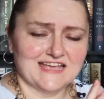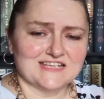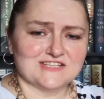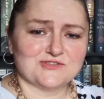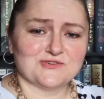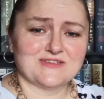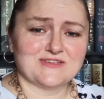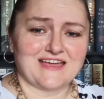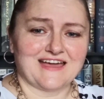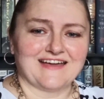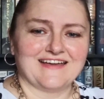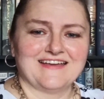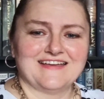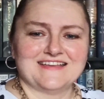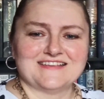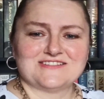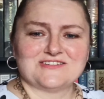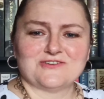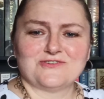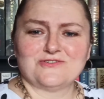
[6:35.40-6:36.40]
So yeah,
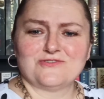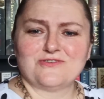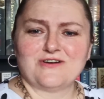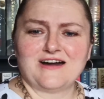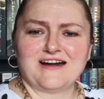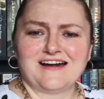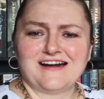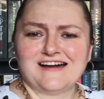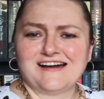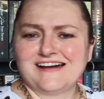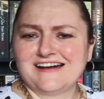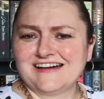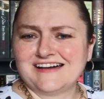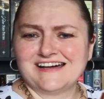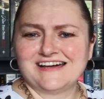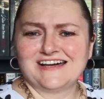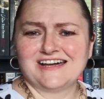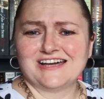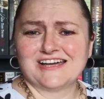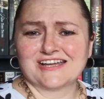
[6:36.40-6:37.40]
so
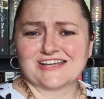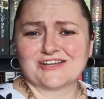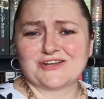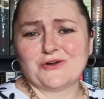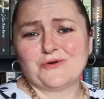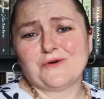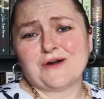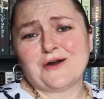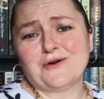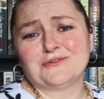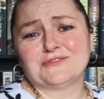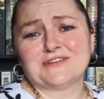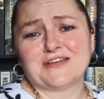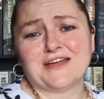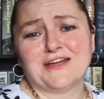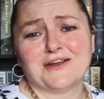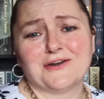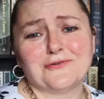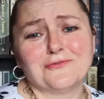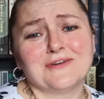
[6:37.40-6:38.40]
go out,
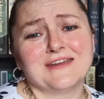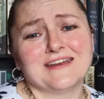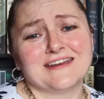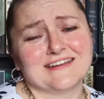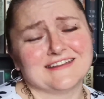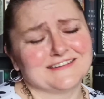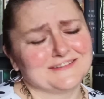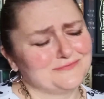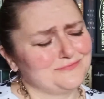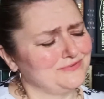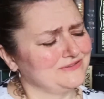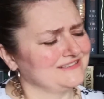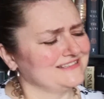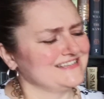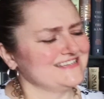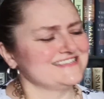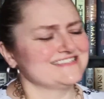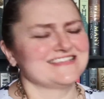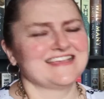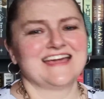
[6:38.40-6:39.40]
read it,
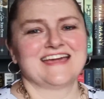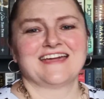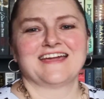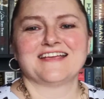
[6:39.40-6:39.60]
please.